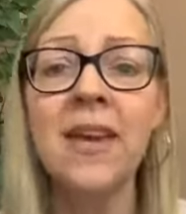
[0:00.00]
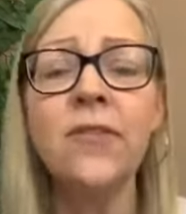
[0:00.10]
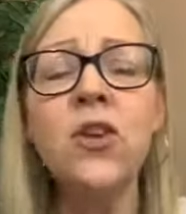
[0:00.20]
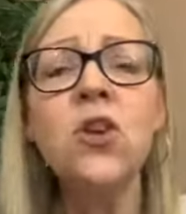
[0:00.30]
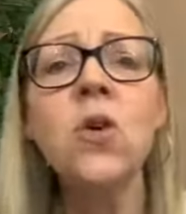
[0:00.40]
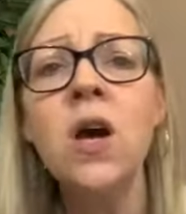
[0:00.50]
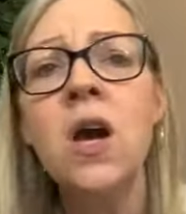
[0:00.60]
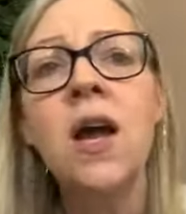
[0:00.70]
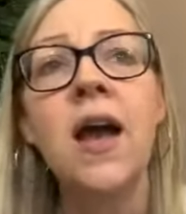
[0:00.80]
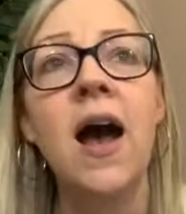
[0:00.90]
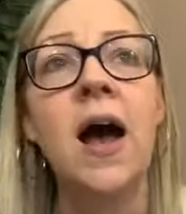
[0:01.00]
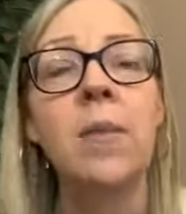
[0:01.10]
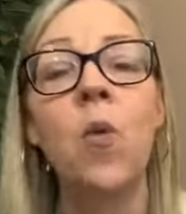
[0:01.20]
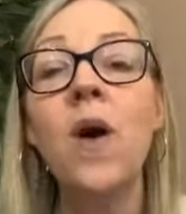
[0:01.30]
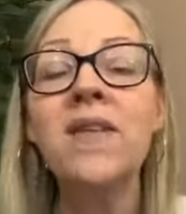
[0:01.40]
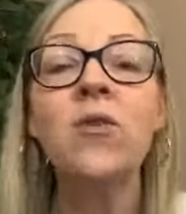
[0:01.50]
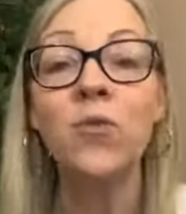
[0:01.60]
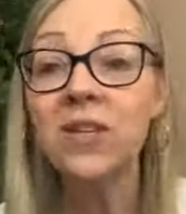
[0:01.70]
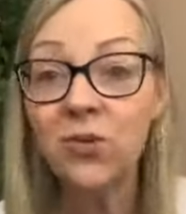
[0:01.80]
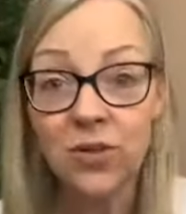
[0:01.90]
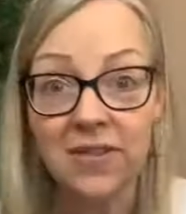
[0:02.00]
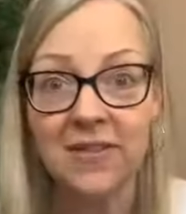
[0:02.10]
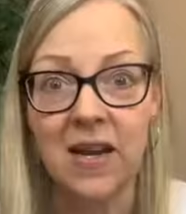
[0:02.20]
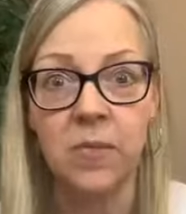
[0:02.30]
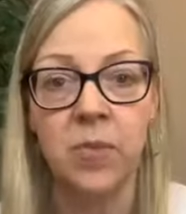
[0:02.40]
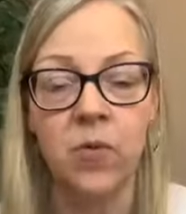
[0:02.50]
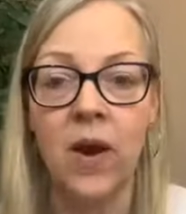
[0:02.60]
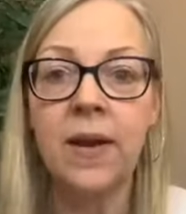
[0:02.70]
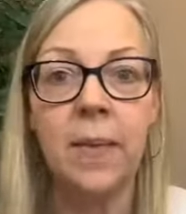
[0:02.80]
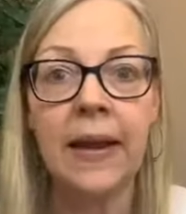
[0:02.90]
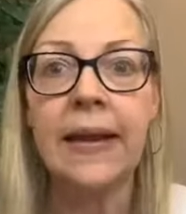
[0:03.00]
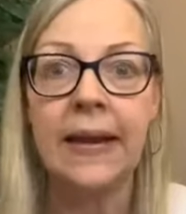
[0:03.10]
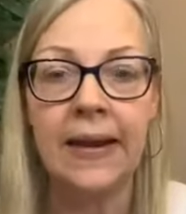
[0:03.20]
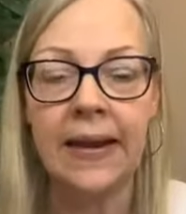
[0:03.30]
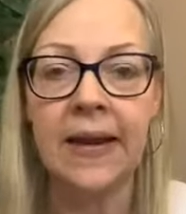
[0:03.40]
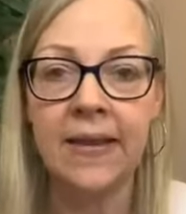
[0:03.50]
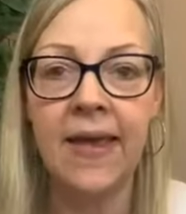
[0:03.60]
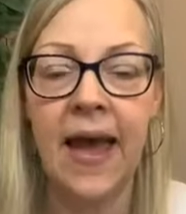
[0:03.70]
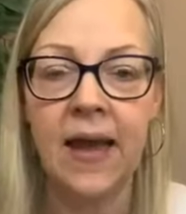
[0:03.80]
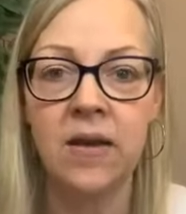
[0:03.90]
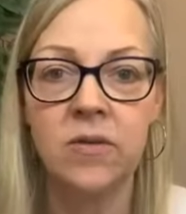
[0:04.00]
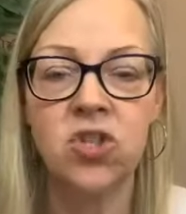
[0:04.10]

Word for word: If you, um, one of the resources that I'm going to be recommending in that